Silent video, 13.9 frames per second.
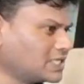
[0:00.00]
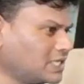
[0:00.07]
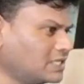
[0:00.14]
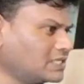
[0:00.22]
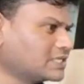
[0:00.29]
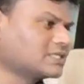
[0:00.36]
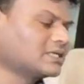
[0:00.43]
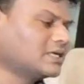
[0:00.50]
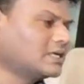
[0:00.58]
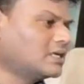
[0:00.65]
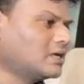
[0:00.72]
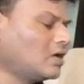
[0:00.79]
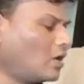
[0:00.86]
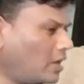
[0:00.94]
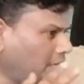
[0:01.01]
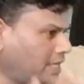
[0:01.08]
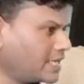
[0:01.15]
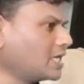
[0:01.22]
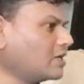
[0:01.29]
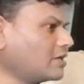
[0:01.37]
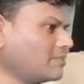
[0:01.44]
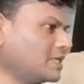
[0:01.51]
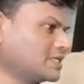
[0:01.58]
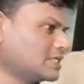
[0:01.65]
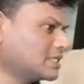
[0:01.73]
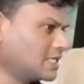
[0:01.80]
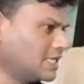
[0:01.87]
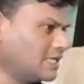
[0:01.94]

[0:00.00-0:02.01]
skills on a regular basis.